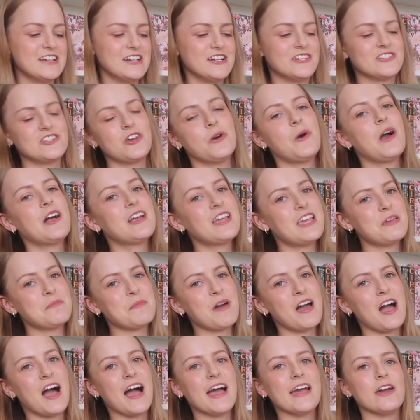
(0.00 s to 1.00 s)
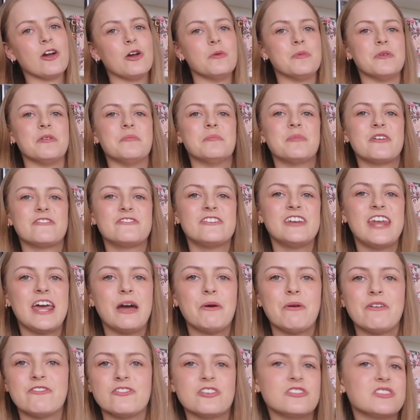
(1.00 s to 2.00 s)
So I'll keep my eye open. But for now
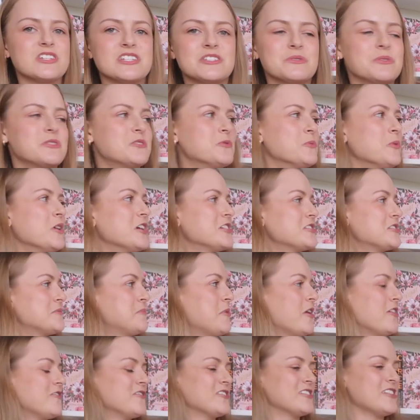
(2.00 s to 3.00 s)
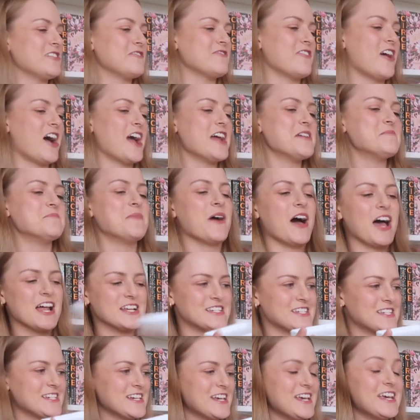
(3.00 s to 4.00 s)
I've got this, which works perfectly fine.
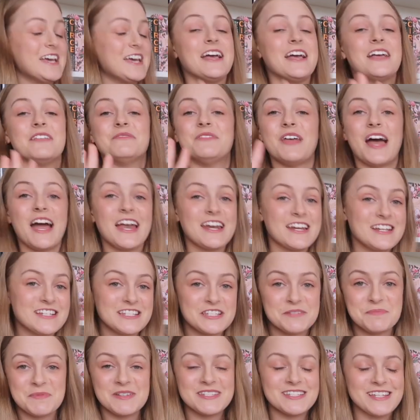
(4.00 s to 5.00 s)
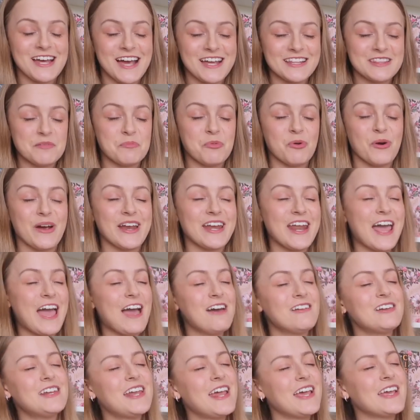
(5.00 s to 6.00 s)
But that is beside the point.
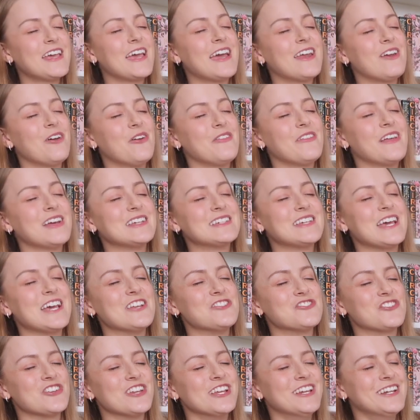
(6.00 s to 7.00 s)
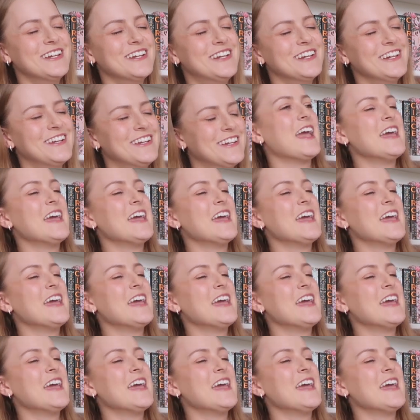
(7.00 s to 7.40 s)
How did I get on that tangent?